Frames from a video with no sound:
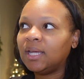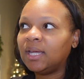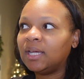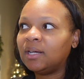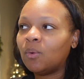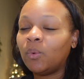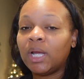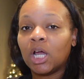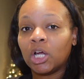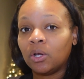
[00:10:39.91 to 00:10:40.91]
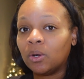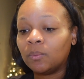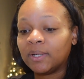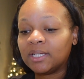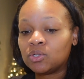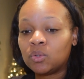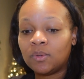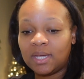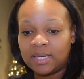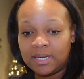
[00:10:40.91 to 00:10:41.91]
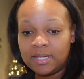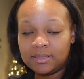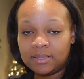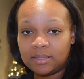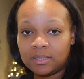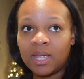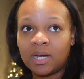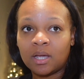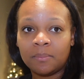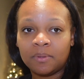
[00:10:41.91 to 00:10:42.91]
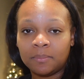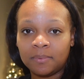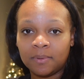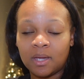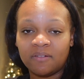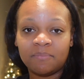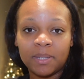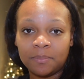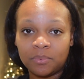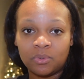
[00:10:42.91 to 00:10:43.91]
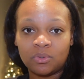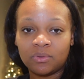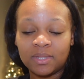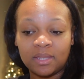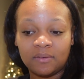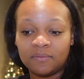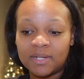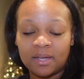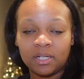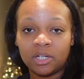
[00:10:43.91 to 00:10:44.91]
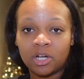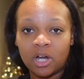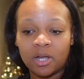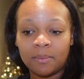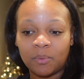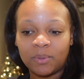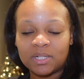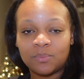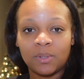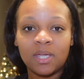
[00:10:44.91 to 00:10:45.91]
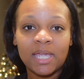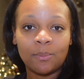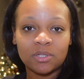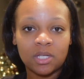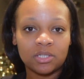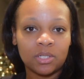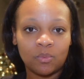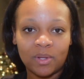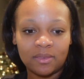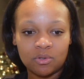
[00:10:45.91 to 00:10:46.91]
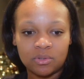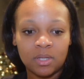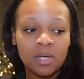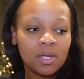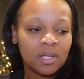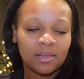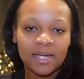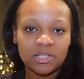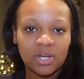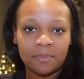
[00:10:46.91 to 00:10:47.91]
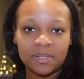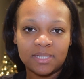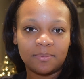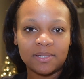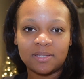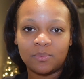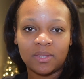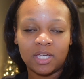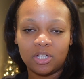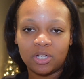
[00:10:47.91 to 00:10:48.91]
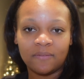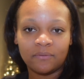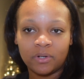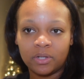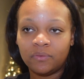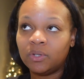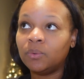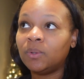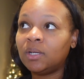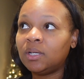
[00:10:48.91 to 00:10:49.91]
And we are going to eat. And a couple of people that live down here are coming with us. He wants to go to one of those like Japanese places where they cook in front of you.